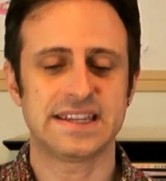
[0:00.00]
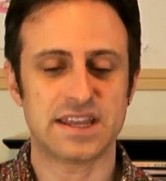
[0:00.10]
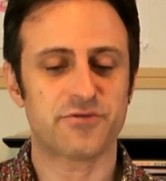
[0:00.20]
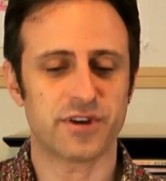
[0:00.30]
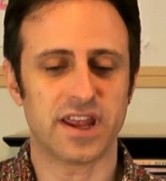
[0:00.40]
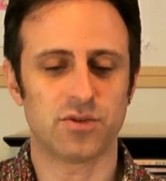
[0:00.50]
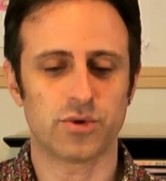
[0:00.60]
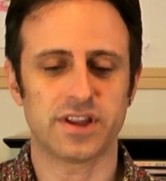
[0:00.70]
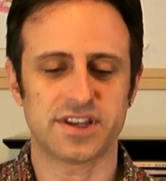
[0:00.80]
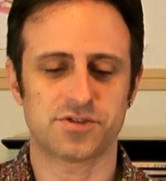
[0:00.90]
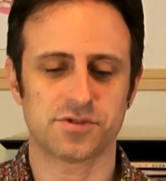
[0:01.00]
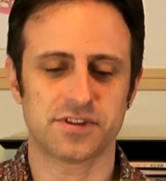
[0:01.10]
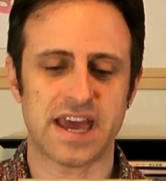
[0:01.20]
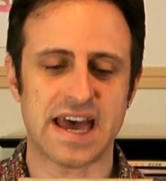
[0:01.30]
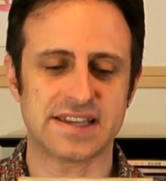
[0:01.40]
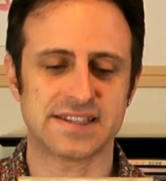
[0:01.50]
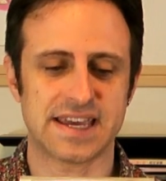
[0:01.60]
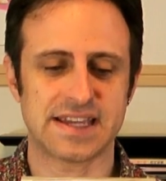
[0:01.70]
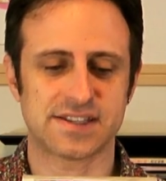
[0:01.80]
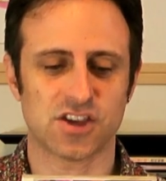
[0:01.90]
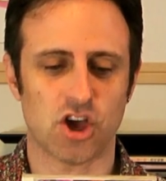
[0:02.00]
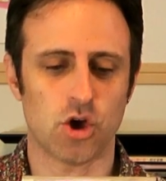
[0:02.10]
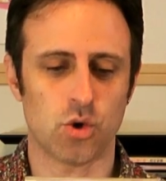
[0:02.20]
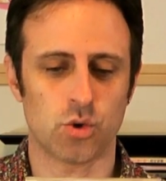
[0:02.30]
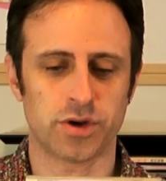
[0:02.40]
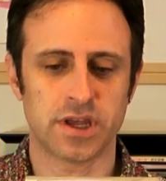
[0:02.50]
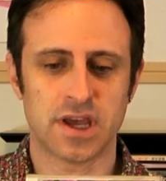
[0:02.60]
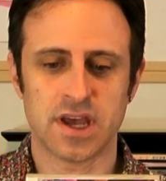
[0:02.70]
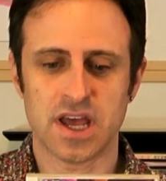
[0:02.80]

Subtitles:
different and really truly has its own